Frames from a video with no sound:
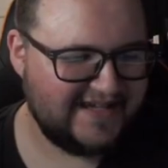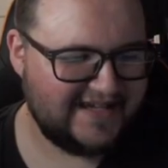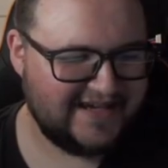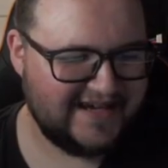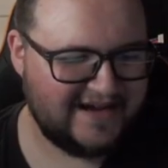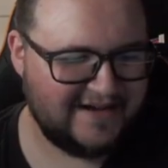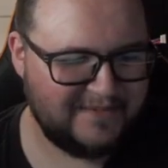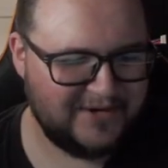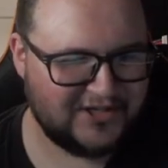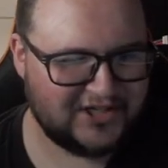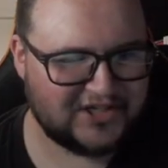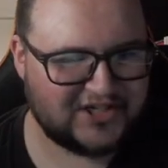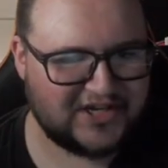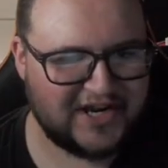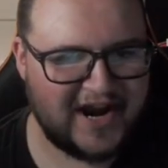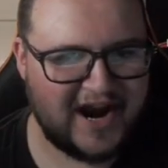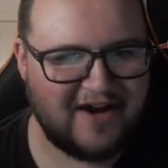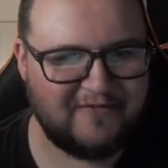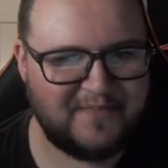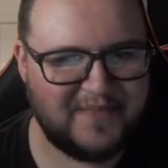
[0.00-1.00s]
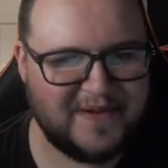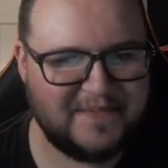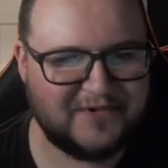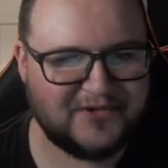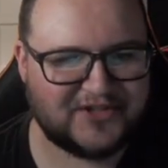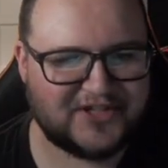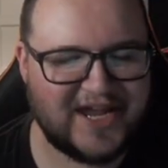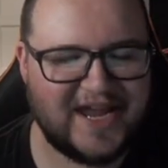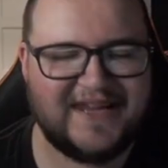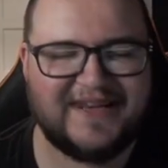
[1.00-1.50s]
Uh, we're just going to have people
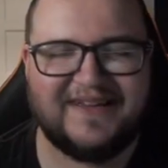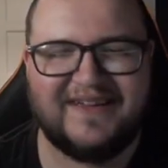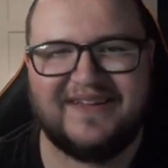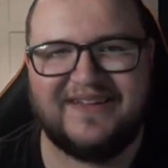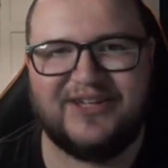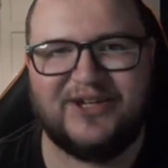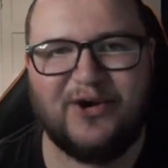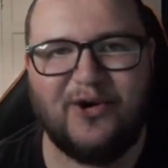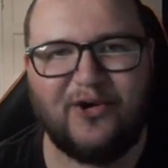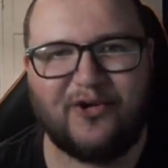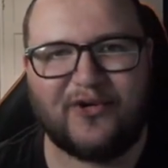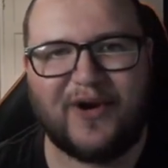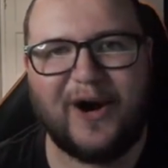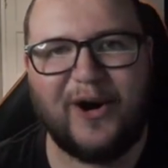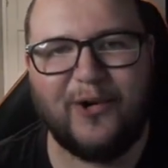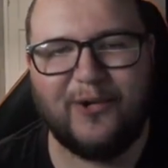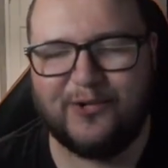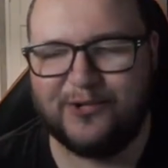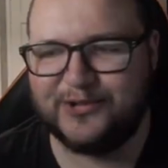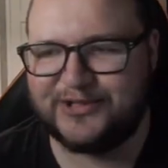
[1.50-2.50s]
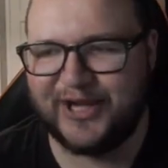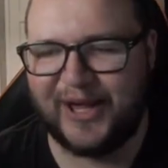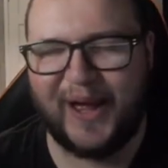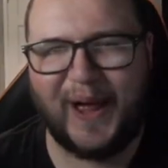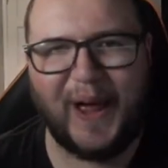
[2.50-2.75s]
saying, You're old.